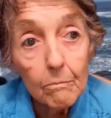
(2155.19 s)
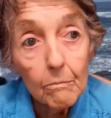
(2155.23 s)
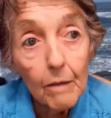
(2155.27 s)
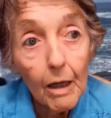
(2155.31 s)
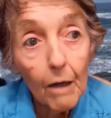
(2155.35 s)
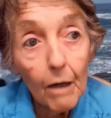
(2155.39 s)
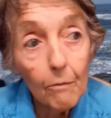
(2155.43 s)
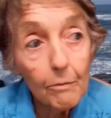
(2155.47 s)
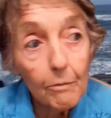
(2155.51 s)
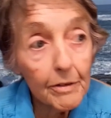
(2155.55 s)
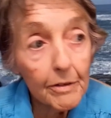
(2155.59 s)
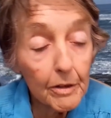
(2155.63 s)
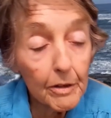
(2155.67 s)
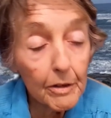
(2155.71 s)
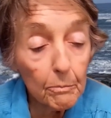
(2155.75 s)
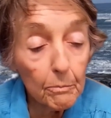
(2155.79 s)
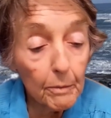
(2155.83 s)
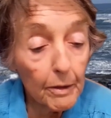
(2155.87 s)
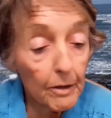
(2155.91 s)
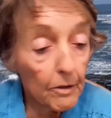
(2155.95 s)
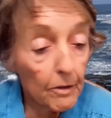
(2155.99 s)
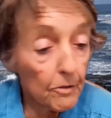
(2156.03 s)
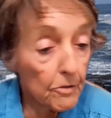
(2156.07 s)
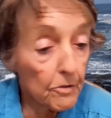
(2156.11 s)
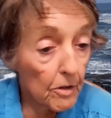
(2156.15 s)
how we think
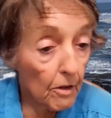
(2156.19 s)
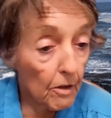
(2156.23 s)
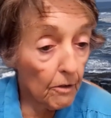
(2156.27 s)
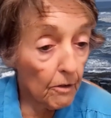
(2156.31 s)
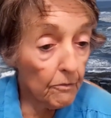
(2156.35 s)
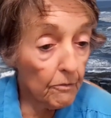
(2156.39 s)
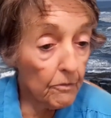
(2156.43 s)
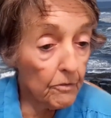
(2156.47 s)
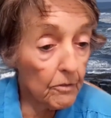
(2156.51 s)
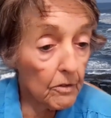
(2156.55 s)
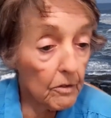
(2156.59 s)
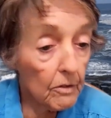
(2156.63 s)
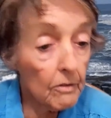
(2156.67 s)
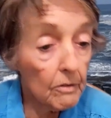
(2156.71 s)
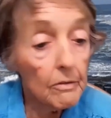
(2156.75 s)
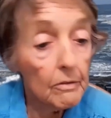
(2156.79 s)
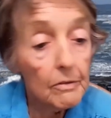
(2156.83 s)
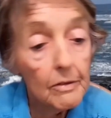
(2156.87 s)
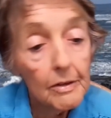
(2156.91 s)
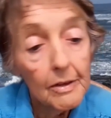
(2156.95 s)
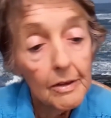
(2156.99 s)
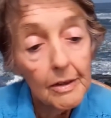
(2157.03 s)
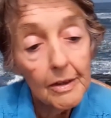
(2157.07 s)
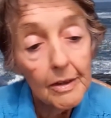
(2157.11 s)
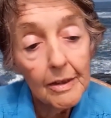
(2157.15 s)
about ourselves and
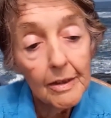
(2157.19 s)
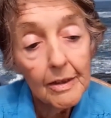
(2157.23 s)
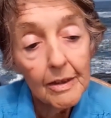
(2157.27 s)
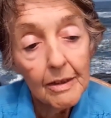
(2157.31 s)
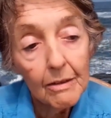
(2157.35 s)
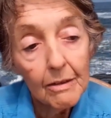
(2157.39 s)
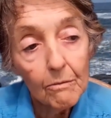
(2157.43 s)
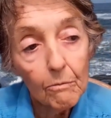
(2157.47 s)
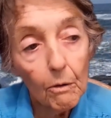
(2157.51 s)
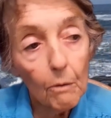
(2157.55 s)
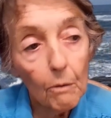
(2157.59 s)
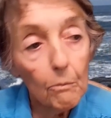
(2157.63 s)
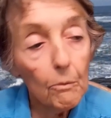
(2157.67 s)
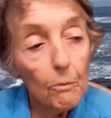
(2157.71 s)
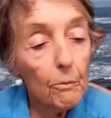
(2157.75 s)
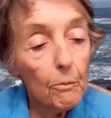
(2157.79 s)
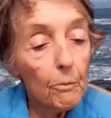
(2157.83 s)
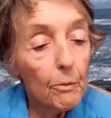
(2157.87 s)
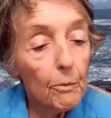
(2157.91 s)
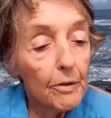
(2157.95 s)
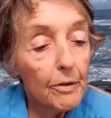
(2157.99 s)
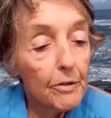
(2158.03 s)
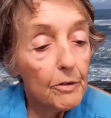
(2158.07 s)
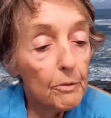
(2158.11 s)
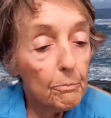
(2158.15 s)
what we're
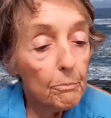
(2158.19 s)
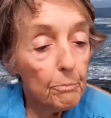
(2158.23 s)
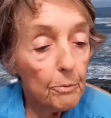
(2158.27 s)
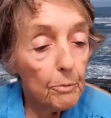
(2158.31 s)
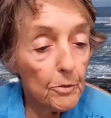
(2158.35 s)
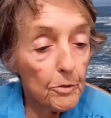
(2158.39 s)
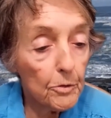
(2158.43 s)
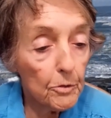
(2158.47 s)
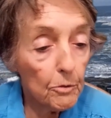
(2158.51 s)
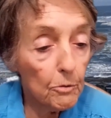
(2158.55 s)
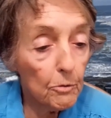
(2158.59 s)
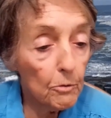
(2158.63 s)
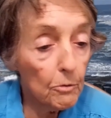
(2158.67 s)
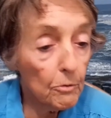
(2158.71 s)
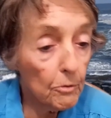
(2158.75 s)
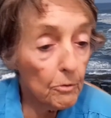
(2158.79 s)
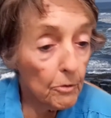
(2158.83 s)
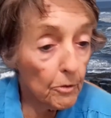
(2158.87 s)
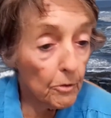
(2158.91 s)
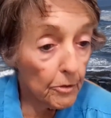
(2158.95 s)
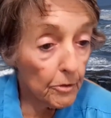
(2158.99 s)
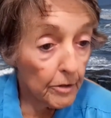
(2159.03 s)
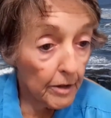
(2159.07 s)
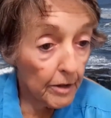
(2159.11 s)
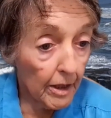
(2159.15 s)
willing to pursue
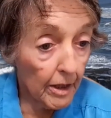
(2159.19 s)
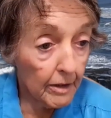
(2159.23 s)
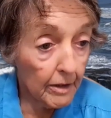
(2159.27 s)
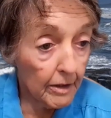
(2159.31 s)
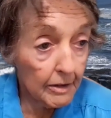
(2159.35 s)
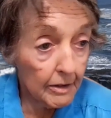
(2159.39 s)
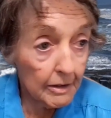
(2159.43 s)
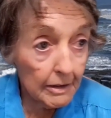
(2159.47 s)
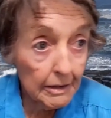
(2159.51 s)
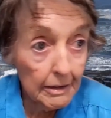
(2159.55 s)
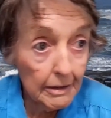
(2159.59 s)
or not.